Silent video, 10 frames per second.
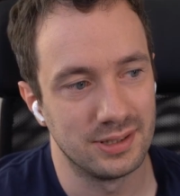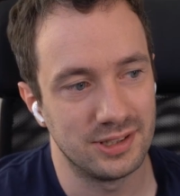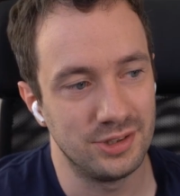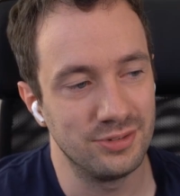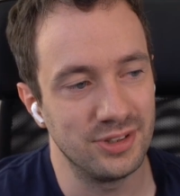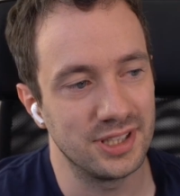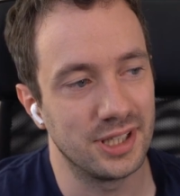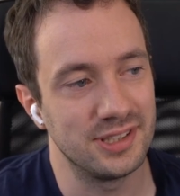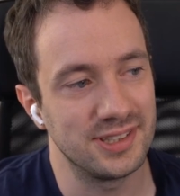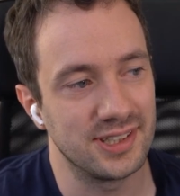Did you find
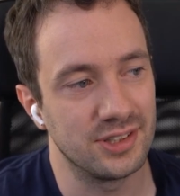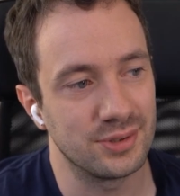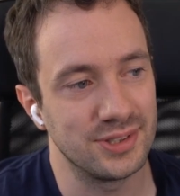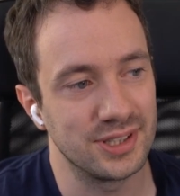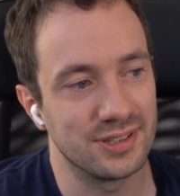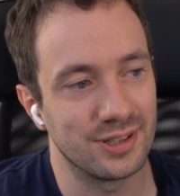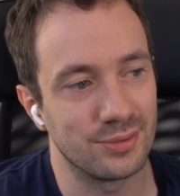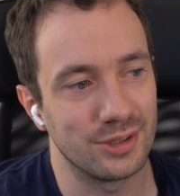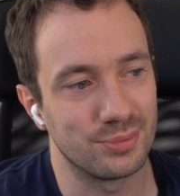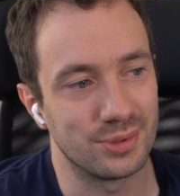anything interesting in their
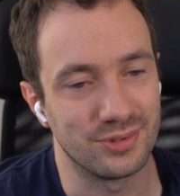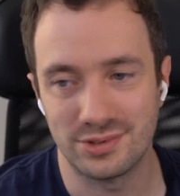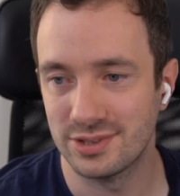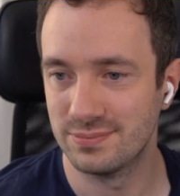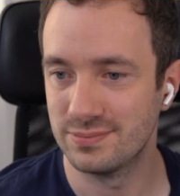roundup reviews?